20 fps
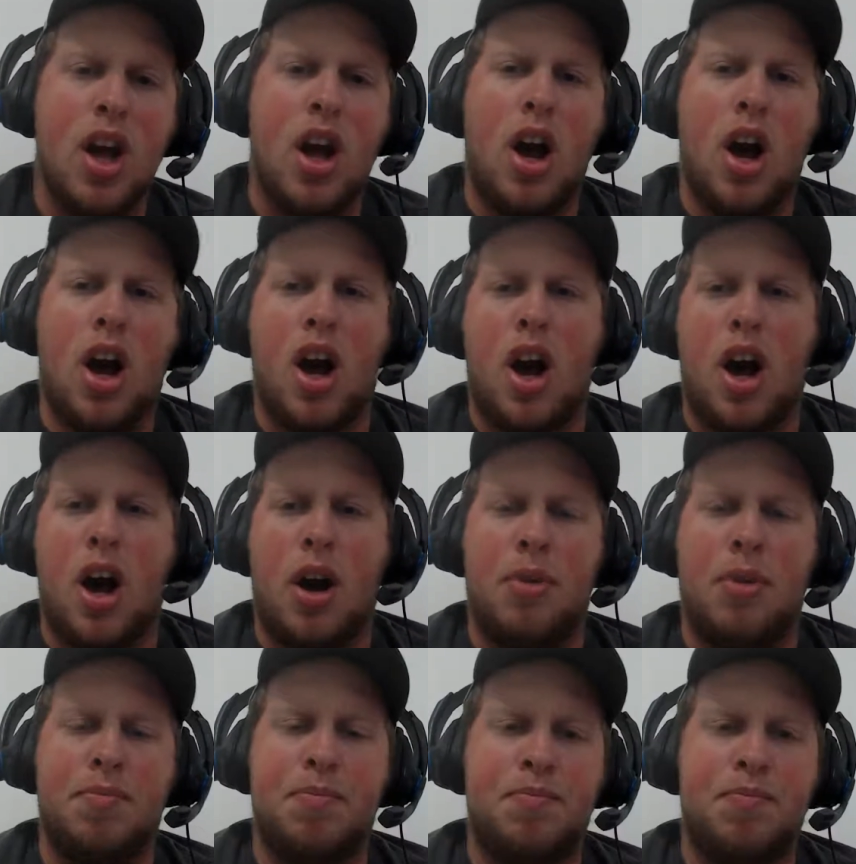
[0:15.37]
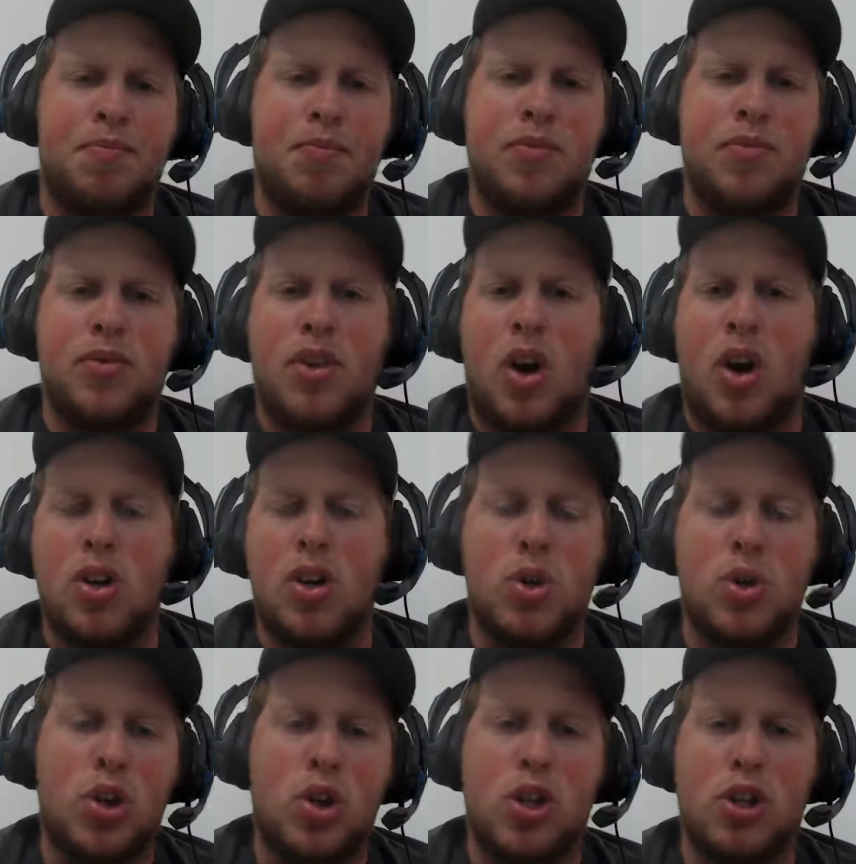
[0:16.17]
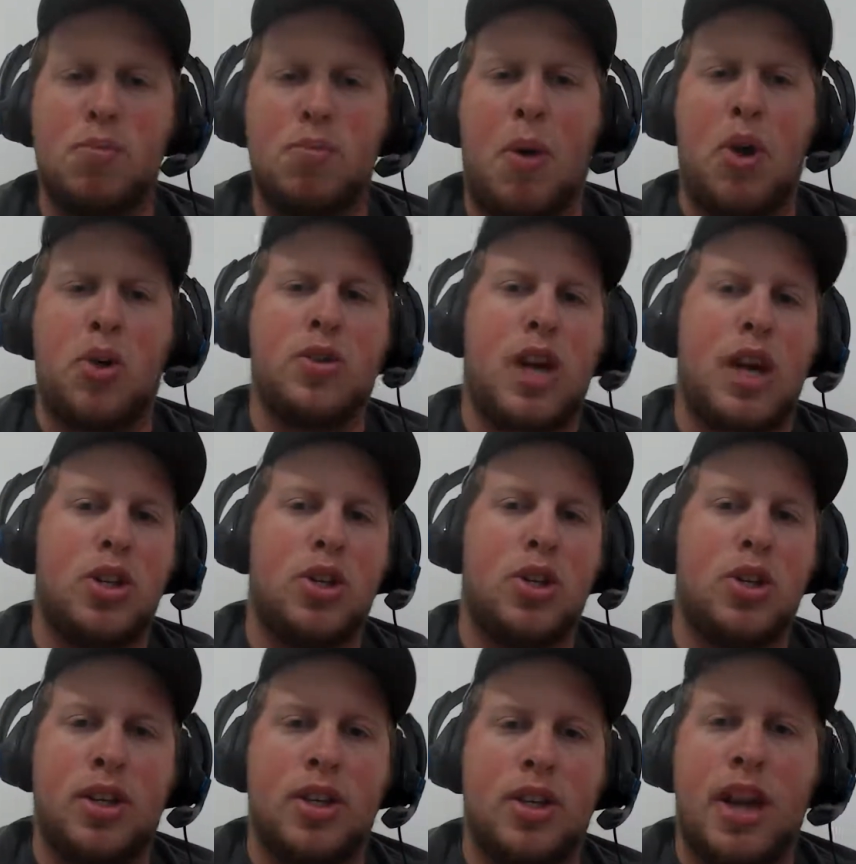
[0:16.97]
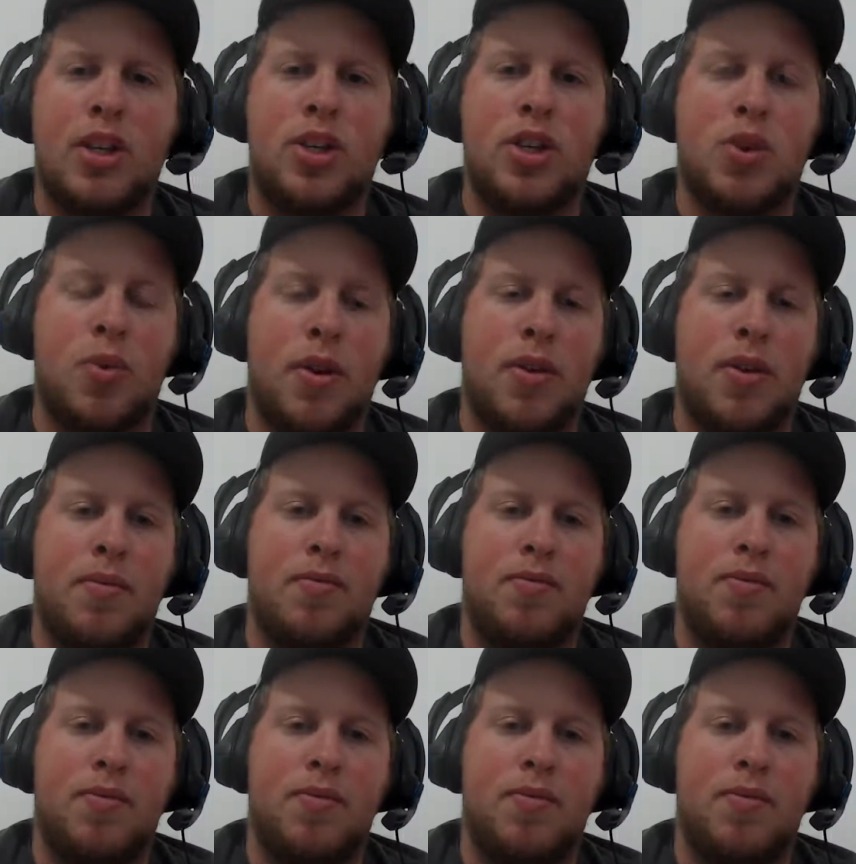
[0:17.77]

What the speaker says: um, on usually the smaller size. So let's get into it.